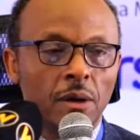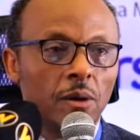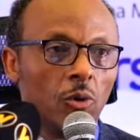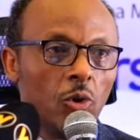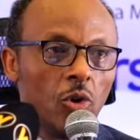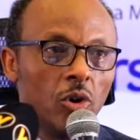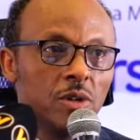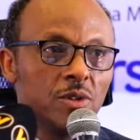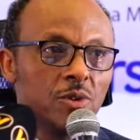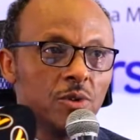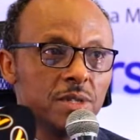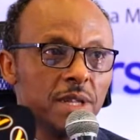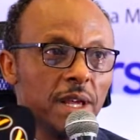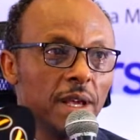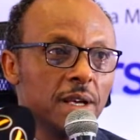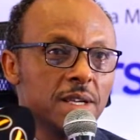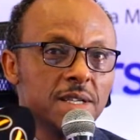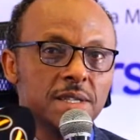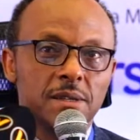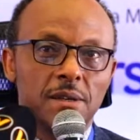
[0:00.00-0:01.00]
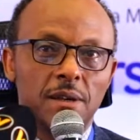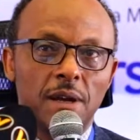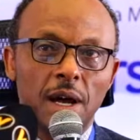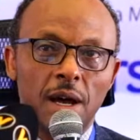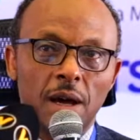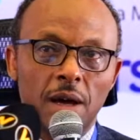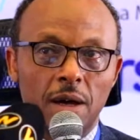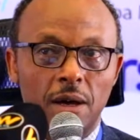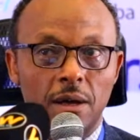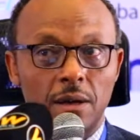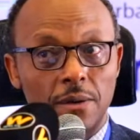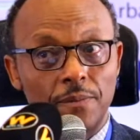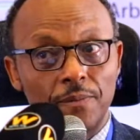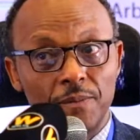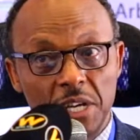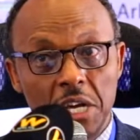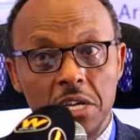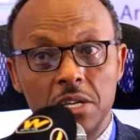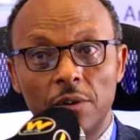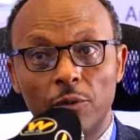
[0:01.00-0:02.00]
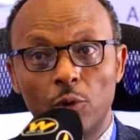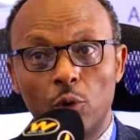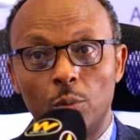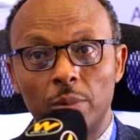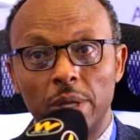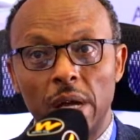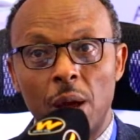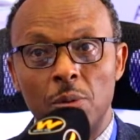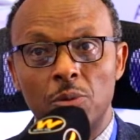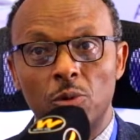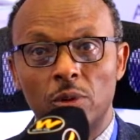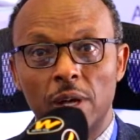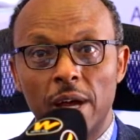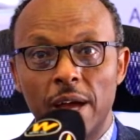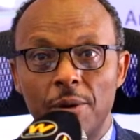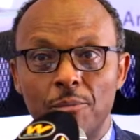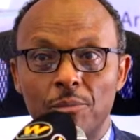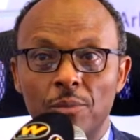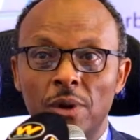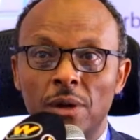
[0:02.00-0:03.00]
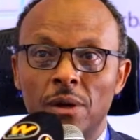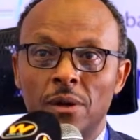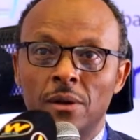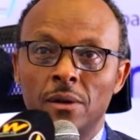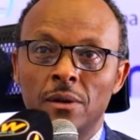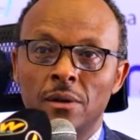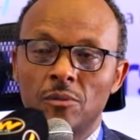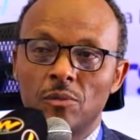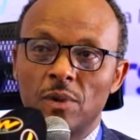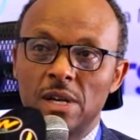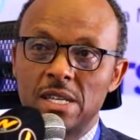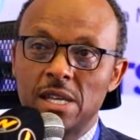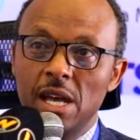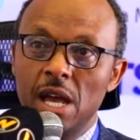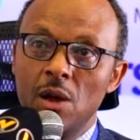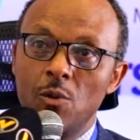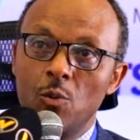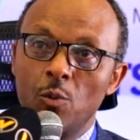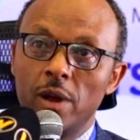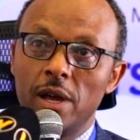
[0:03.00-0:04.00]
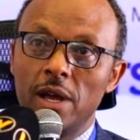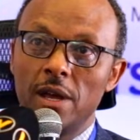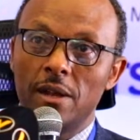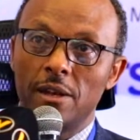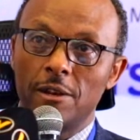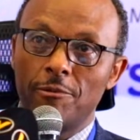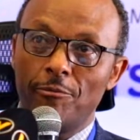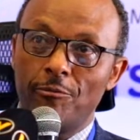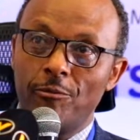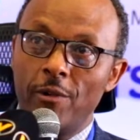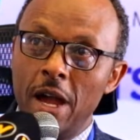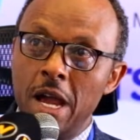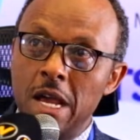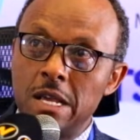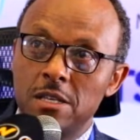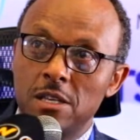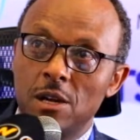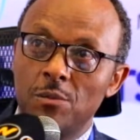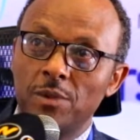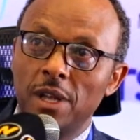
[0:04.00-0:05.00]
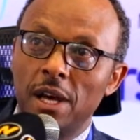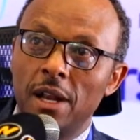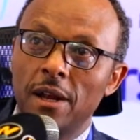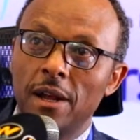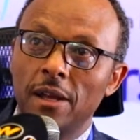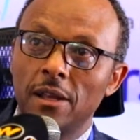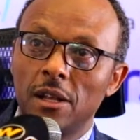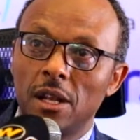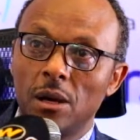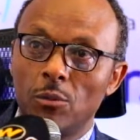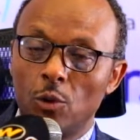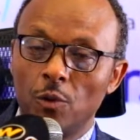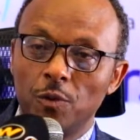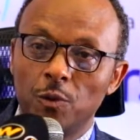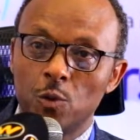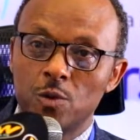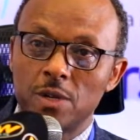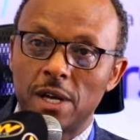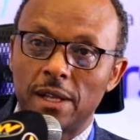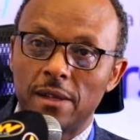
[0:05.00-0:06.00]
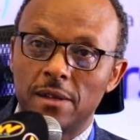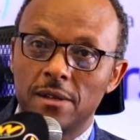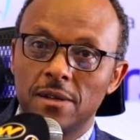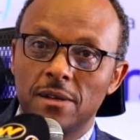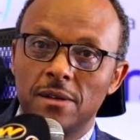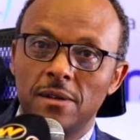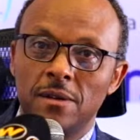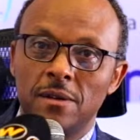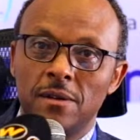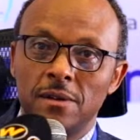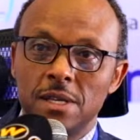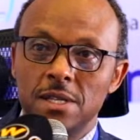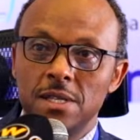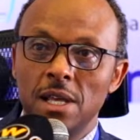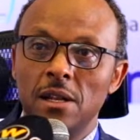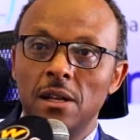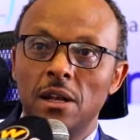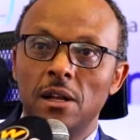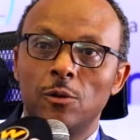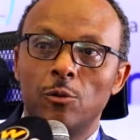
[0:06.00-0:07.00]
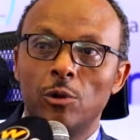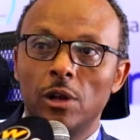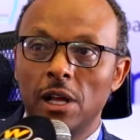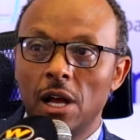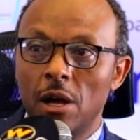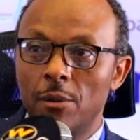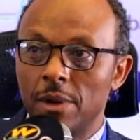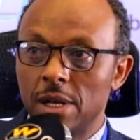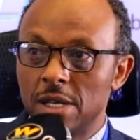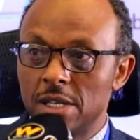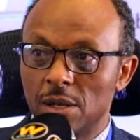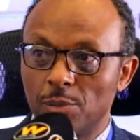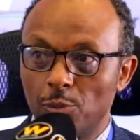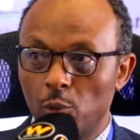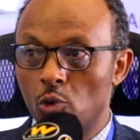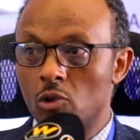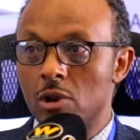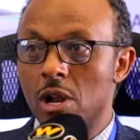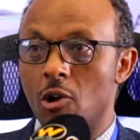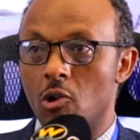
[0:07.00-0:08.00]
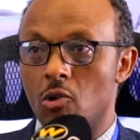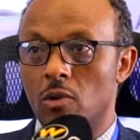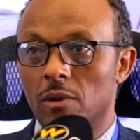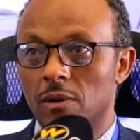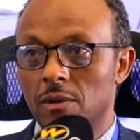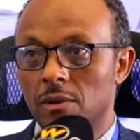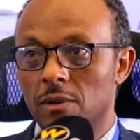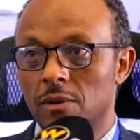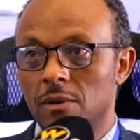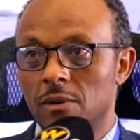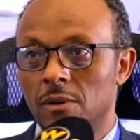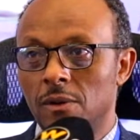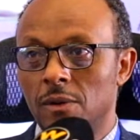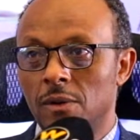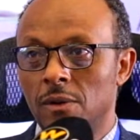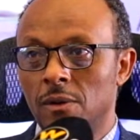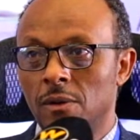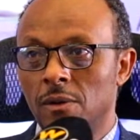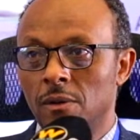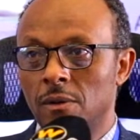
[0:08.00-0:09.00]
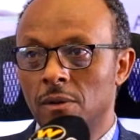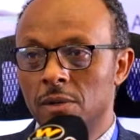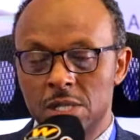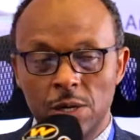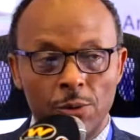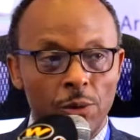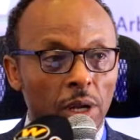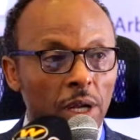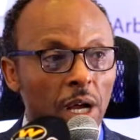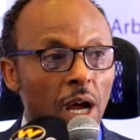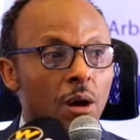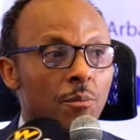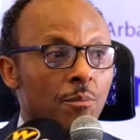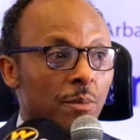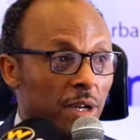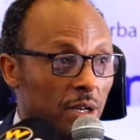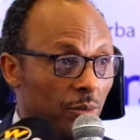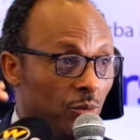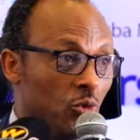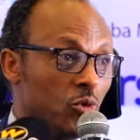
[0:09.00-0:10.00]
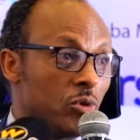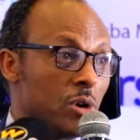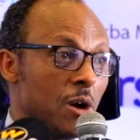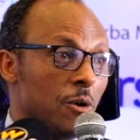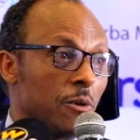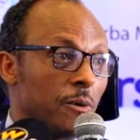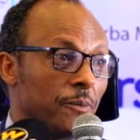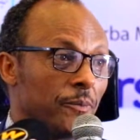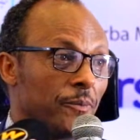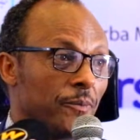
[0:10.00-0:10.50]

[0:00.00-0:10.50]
All those things are changing from time to time. By the time we define some target and move to that, the standard will come and then pull down. They will come and pull down.